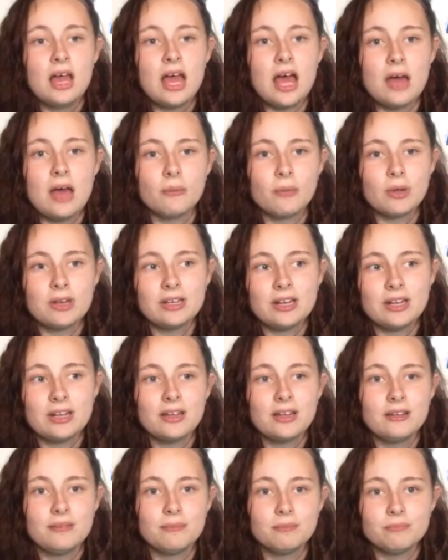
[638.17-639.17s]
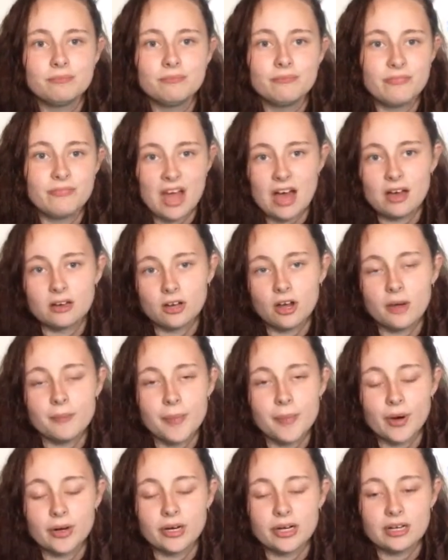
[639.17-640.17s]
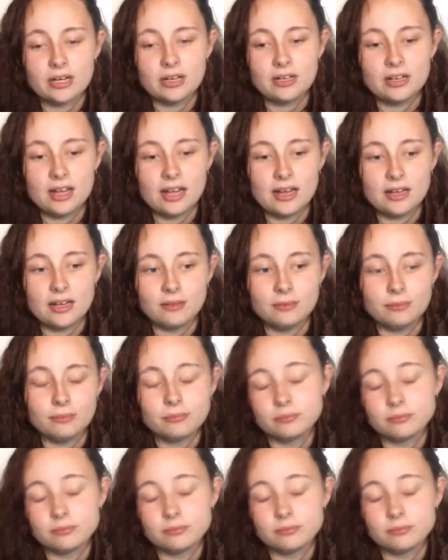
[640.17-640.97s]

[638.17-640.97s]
and when they found her body, they